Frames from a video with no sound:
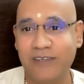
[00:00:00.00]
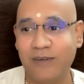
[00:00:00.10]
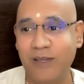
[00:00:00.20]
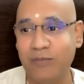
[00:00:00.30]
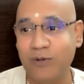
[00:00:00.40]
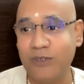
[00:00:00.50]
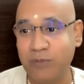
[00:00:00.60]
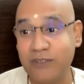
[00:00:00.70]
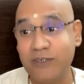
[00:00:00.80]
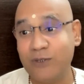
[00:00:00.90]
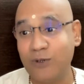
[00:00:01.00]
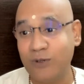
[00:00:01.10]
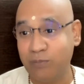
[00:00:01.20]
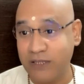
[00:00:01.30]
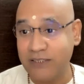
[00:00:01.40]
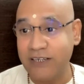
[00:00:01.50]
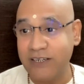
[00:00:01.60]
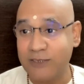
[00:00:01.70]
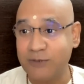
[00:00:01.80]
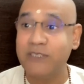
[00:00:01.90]
Yeah. Because Badri
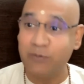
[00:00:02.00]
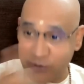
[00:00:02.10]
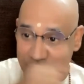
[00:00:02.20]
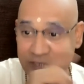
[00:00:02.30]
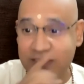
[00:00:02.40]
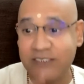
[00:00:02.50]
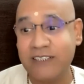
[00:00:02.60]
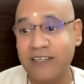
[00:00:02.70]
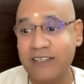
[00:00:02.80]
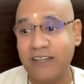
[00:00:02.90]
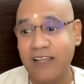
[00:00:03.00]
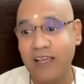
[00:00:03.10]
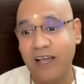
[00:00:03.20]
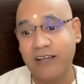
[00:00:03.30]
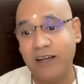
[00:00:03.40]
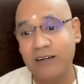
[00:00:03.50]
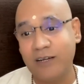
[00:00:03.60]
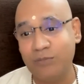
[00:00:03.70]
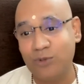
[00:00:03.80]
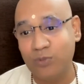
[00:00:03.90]
tells me the previous day that I
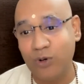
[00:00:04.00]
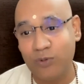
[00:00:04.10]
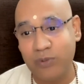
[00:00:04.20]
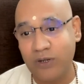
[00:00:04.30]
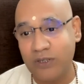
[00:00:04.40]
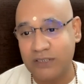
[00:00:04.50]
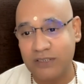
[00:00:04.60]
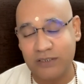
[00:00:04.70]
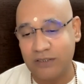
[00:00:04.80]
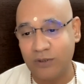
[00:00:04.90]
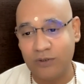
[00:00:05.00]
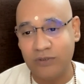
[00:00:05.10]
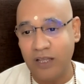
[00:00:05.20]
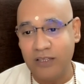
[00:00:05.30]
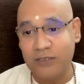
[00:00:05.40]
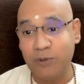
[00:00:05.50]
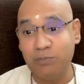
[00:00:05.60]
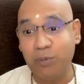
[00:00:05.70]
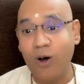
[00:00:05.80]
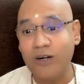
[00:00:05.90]
can't come tomorrow because, some
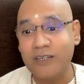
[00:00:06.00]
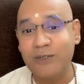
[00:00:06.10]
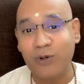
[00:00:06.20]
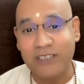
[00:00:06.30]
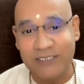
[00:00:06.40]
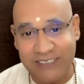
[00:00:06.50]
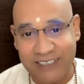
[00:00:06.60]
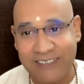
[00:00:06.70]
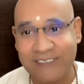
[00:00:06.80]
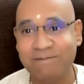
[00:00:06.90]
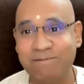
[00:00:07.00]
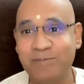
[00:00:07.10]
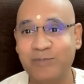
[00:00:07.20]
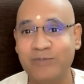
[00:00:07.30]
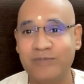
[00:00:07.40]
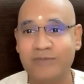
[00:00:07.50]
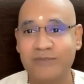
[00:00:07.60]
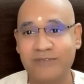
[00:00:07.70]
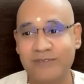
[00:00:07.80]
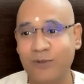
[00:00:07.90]
important work is there.
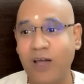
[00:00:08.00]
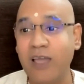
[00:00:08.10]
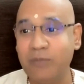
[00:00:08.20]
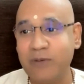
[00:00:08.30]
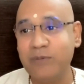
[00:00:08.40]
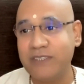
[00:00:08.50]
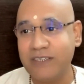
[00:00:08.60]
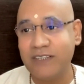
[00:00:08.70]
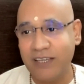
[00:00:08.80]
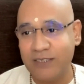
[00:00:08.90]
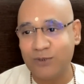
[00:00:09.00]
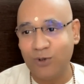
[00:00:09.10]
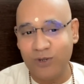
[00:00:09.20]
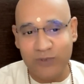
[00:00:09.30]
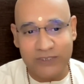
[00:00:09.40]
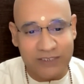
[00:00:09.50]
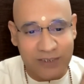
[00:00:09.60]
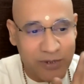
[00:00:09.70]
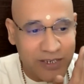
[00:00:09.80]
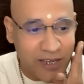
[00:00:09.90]
So I may be thinking he has to go and visit
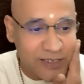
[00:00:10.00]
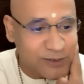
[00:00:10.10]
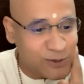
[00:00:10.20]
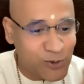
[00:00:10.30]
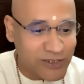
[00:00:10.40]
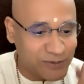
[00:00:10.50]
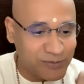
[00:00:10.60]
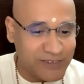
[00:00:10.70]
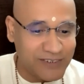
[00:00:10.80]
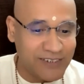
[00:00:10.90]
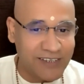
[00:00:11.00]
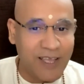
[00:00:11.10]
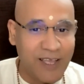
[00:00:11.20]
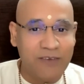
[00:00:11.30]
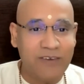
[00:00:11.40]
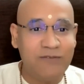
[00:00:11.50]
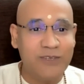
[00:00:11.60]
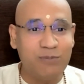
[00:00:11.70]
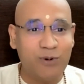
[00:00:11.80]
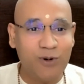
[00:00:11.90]
somebody in ICU or something. Yeah. When
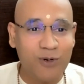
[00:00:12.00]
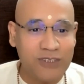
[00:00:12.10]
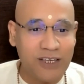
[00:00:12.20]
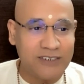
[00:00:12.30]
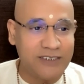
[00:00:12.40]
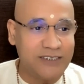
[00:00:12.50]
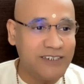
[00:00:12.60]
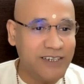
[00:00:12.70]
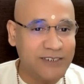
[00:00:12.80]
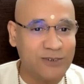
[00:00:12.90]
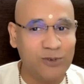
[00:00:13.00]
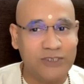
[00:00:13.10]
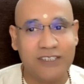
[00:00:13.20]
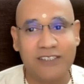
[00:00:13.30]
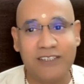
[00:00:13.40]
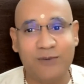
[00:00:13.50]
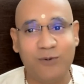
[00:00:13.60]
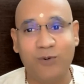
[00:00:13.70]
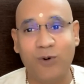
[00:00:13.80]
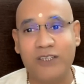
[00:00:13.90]
we both are sitting next to each other
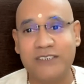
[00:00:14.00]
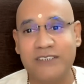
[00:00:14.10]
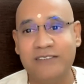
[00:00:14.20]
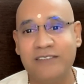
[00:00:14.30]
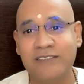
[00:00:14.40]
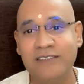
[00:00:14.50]
watching